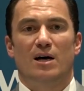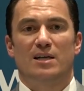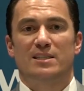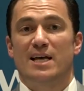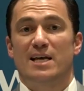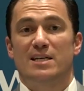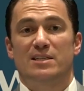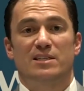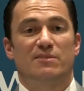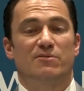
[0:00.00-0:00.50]

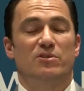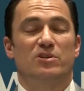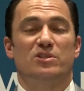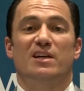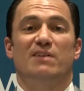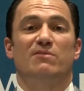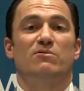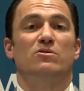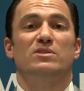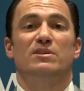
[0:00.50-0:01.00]
testing for
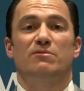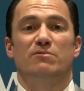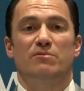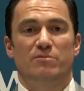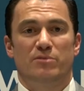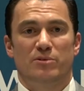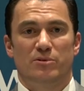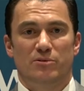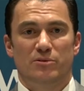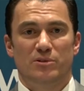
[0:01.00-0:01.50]
several
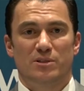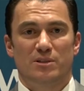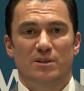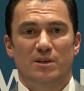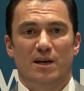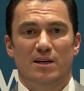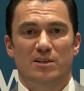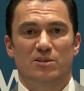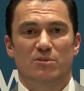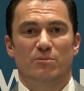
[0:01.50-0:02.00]
different foods
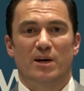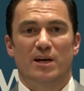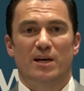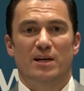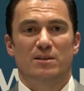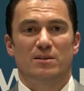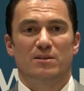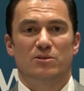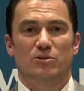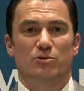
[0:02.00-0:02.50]
as a
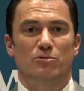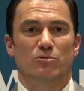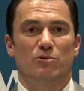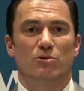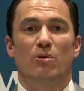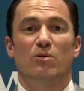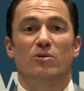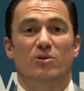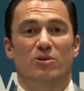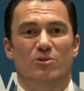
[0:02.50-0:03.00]
way to,
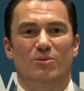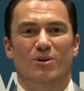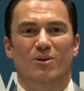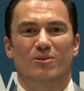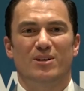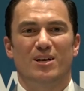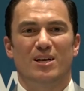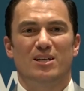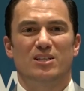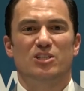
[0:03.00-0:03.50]
quote
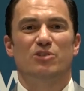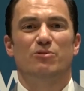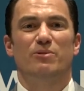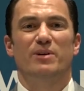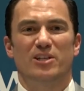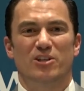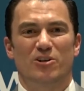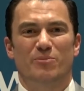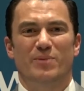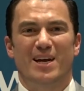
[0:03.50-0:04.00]
unquote,
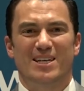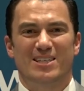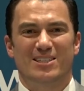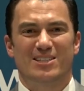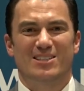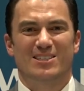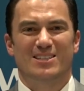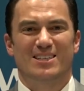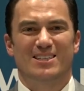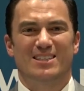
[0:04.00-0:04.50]
screen your
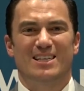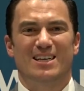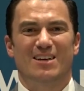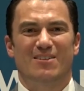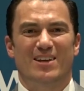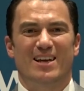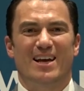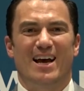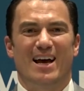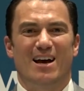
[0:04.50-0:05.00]
patients to see
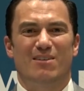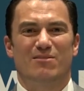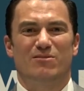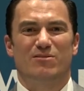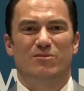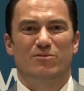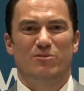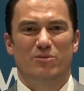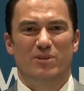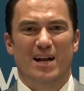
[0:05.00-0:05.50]
if they have
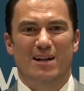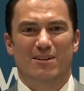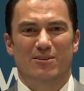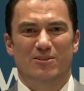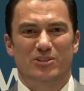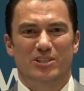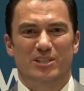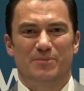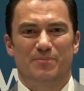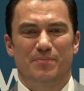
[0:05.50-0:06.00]
food
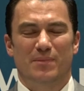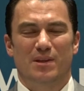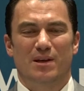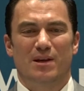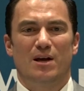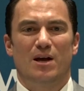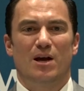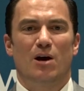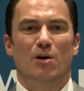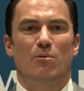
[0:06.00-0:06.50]
allergy.
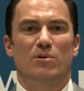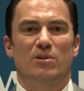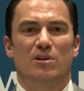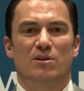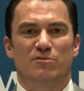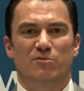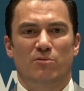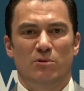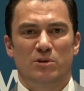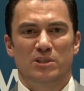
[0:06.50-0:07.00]
Well,
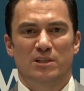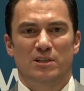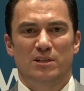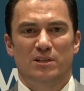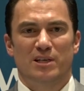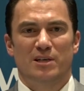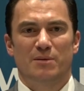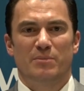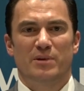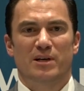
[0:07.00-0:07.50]

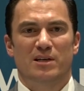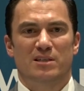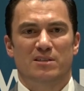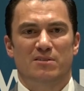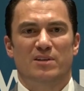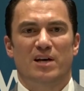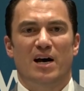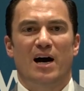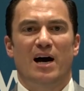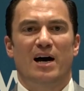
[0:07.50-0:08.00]
unfortunately, because
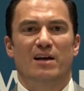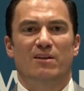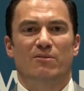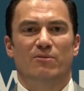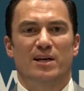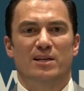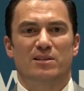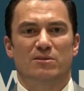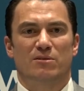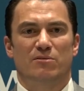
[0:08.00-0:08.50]
of the high
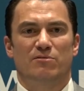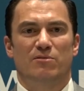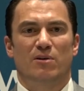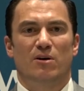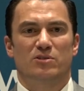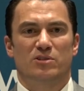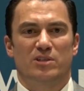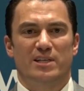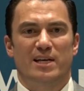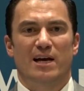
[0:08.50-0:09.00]
rates of
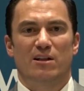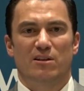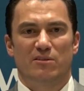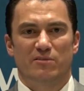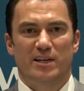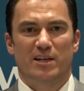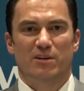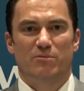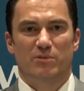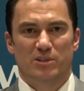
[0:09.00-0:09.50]
falsely
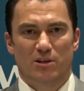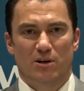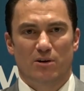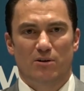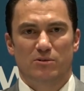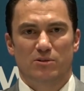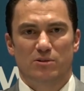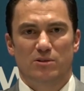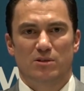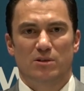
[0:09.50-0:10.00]
elevated
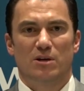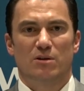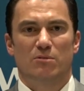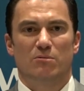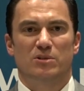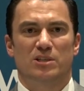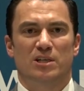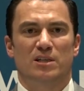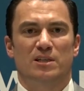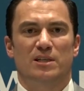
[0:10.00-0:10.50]
results,
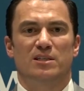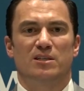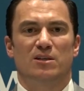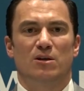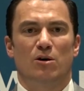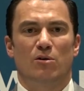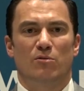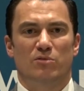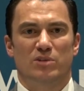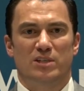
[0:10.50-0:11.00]
which can lead to
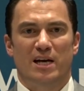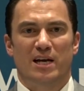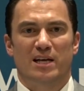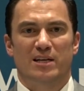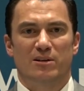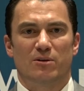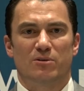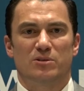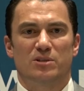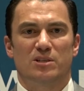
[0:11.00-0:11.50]

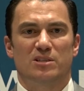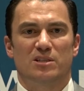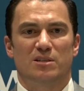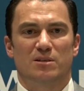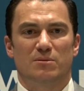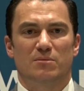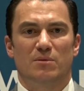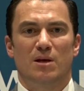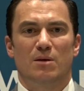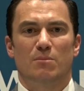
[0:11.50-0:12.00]
overdiagnosis
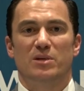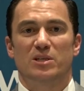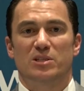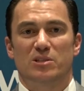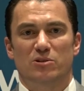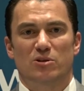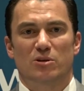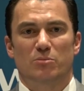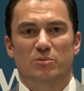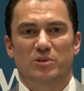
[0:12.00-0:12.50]
and
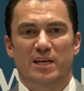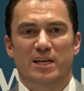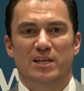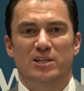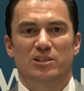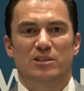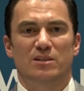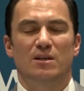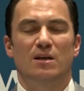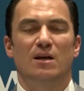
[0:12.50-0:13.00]

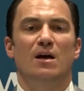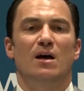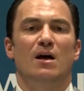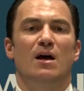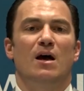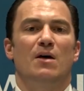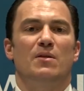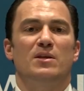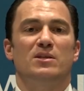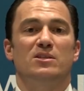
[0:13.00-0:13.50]
misinterpretation,
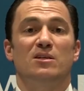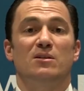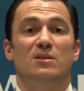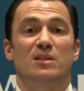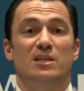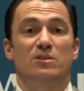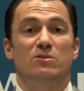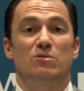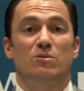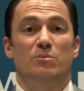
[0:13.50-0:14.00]
this can
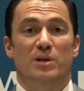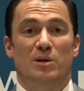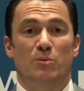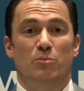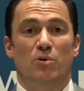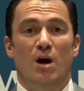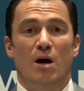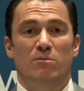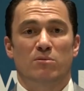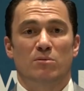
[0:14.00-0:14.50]
lead to a big
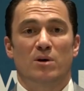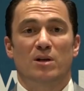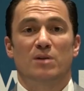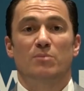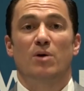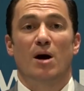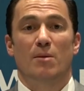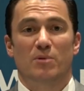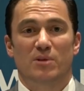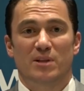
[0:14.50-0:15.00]
problem on a
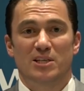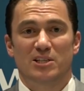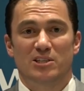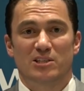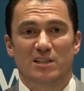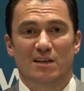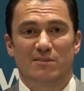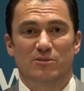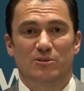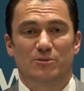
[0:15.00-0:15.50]

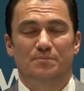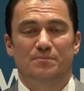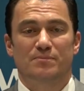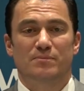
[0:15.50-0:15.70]
population level.